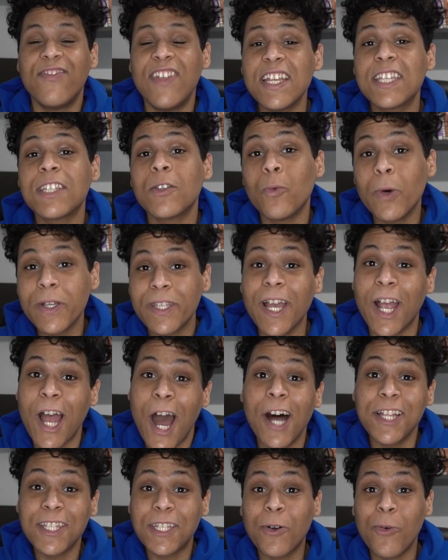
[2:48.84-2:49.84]
This was a
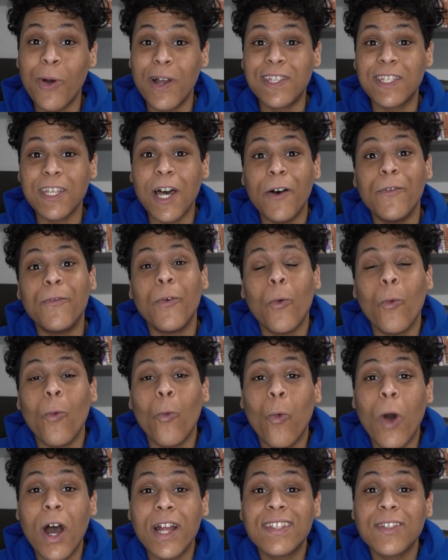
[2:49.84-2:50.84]
consequence of
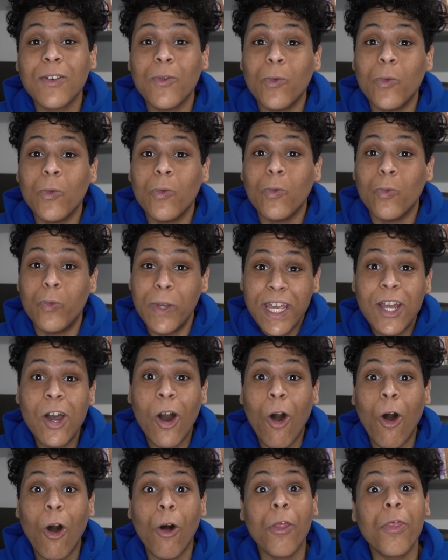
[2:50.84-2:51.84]
what we
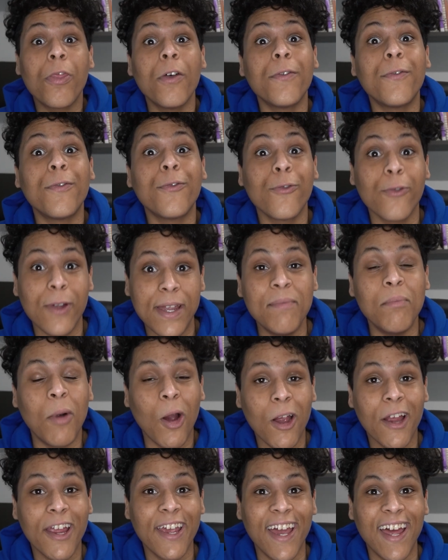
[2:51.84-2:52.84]
call the free
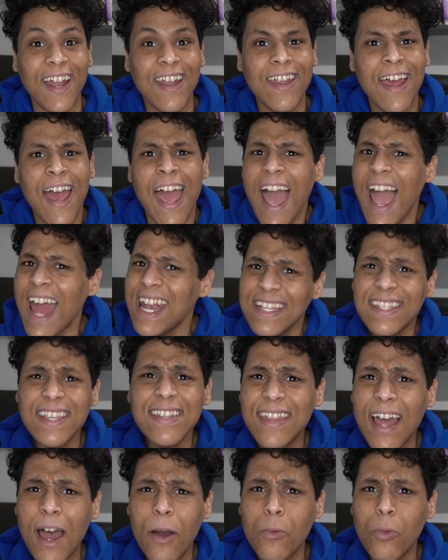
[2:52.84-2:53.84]
market. And
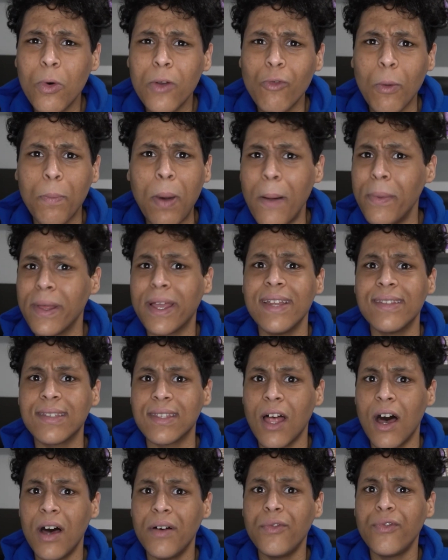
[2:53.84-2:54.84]
isn't that what Republicans
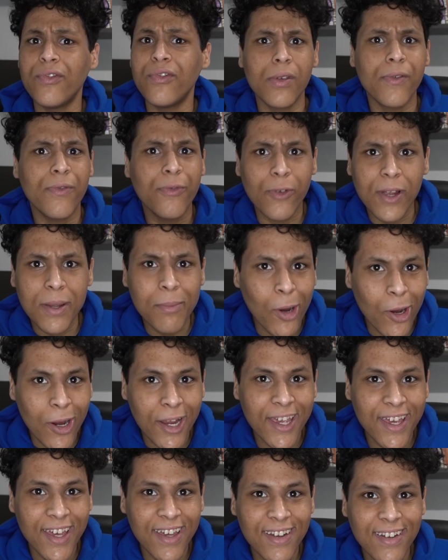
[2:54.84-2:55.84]
love? The free
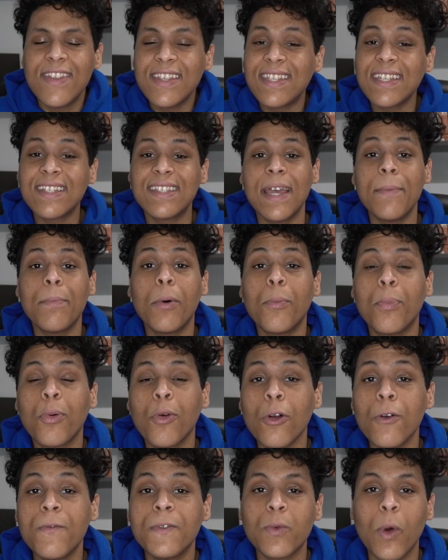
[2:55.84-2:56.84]
market? This example
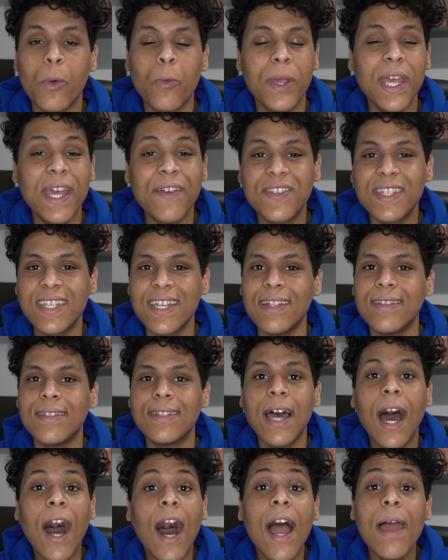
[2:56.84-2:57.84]
proves what we have seen
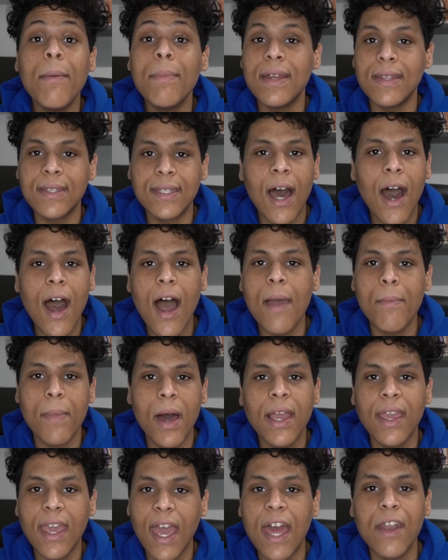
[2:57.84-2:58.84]
time and time
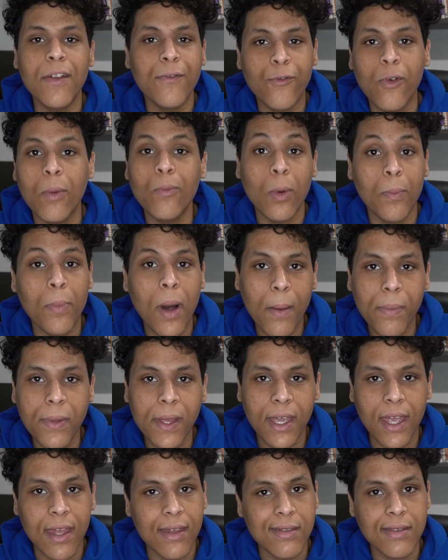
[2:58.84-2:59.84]
again from
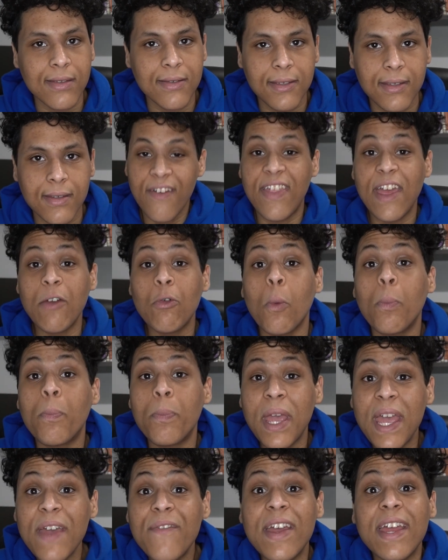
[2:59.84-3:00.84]
Republicans. They will
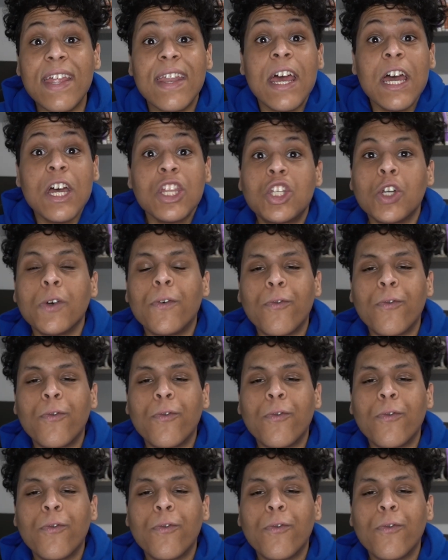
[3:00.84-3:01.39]
pivot to